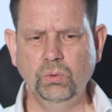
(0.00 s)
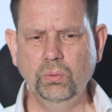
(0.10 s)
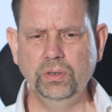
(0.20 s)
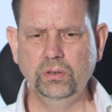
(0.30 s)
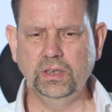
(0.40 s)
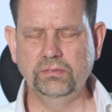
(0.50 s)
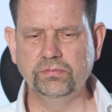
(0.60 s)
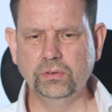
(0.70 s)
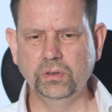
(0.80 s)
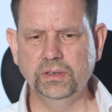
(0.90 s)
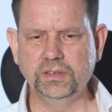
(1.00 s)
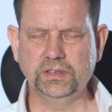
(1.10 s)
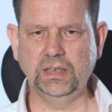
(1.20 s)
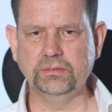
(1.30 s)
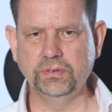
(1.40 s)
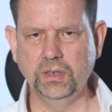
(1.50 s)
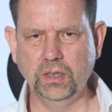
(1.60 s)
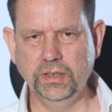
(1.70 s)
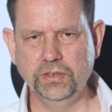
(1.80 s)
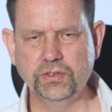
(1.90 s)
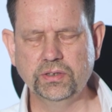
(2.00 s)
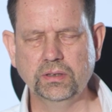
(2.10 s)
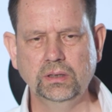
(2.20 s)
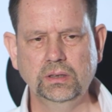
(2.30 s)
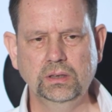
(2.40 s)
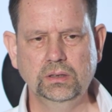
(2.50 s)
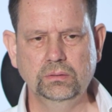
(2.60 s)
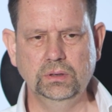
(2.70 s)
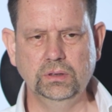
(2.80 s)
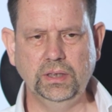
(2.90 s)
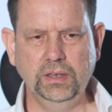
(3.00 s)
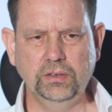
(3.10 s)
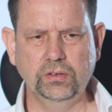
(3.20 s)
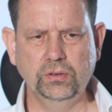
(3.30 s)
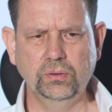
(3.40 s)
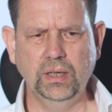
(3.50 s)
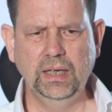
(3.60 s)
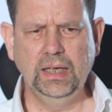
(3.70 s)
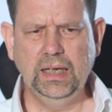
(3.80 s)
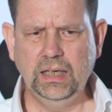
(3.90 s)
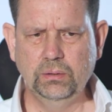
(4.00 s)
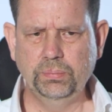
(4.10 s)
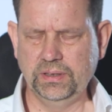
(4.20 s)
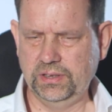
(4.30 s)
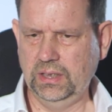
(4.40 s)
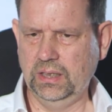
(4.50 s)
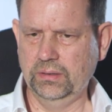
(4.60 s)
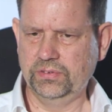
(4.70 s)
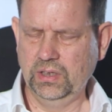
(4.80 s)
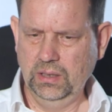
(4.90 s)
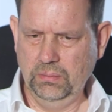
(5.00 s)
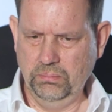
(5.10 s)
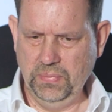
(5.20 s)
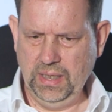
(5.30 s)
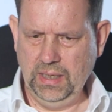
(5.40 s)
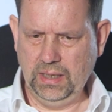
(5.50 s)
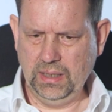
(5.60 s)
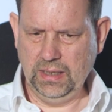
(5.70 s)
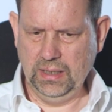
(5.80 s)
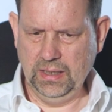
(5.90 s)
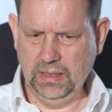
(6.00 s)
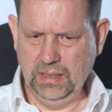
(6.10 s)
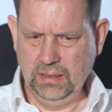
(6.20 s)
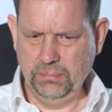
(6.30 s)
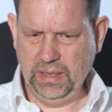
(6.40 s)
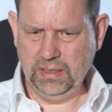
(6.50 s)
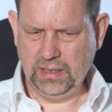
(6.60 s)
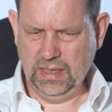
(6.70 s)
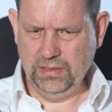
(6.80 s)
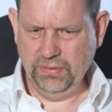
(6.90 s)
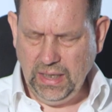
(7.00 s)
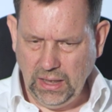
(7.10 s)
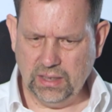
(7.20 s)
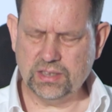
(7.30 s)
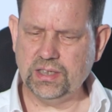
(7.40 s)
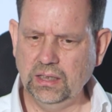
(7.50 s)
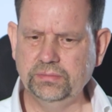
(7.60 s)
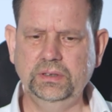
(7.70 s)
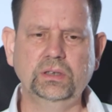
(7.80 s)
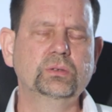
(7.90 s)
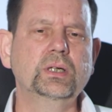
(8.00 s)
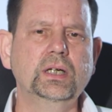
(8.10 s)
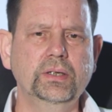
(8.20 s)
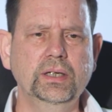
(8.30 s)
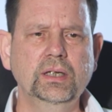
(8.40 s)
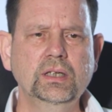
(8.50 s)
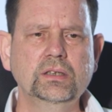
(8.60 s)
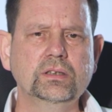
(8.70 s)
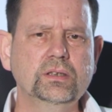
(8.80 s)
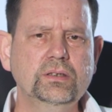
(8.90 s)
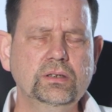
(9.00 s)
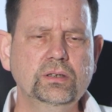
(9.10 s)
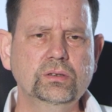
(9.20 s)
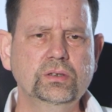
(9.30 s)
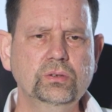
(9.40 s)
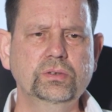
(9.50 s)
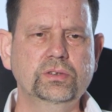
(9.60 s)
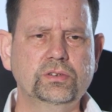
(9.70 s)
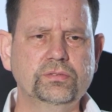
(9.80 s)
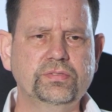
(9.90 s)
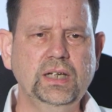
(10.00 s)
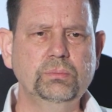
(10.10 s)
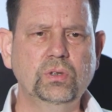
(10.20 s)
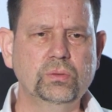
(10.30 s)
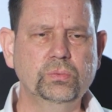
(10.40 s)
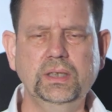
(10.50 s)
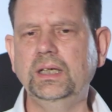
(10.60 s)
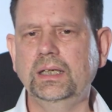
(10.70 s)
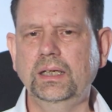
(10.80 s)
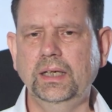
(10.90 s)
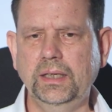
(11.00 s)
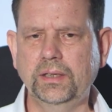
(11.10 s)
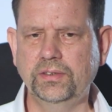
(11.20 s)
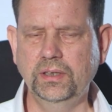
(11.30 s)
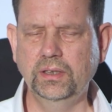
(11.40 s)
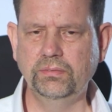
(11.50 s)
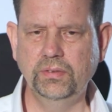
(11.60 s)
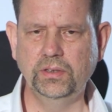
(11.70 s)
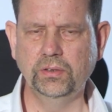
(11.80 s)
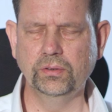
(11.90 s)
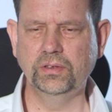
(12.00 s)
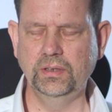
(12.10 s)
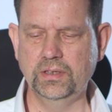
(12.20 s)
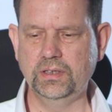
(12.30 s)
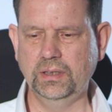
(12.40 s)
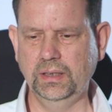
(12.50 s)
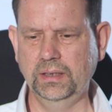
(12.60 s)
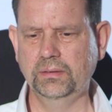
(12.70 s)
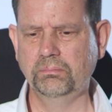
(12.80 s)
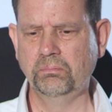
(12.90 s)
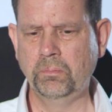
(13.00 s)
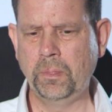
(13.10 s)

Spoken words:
What we're looking for is self-knowledge. We're looking to help ourselves make a kind of self-inquiry in order to find what we are like as individuals inside.